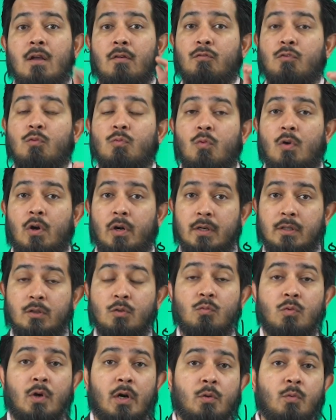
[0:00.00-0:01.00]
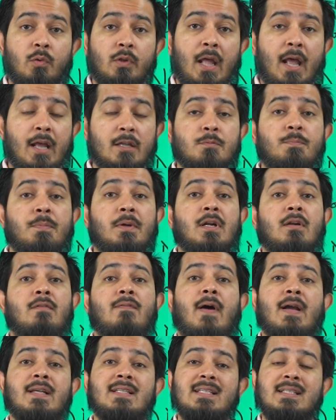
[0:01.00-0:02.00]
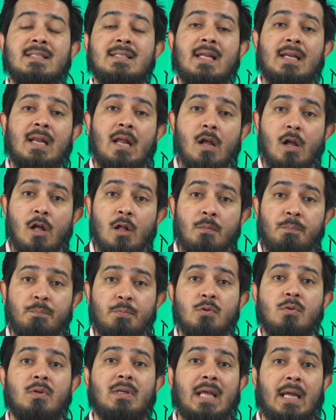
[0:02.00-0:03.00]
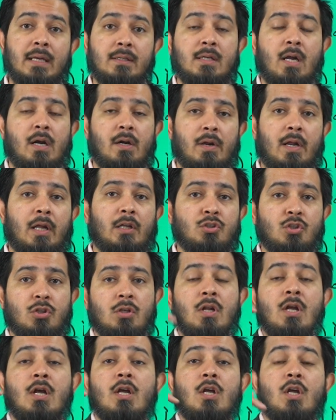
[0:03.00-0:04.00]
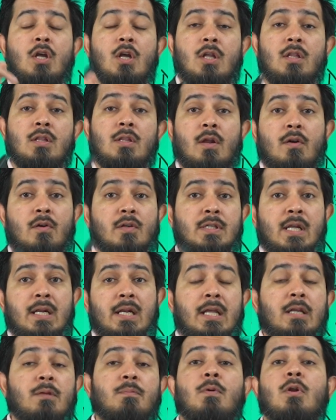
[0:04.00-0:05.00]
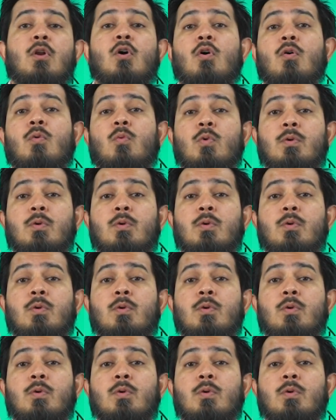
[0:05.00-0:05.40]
If you want to work with expert advisors that help you get direction, there is a link below.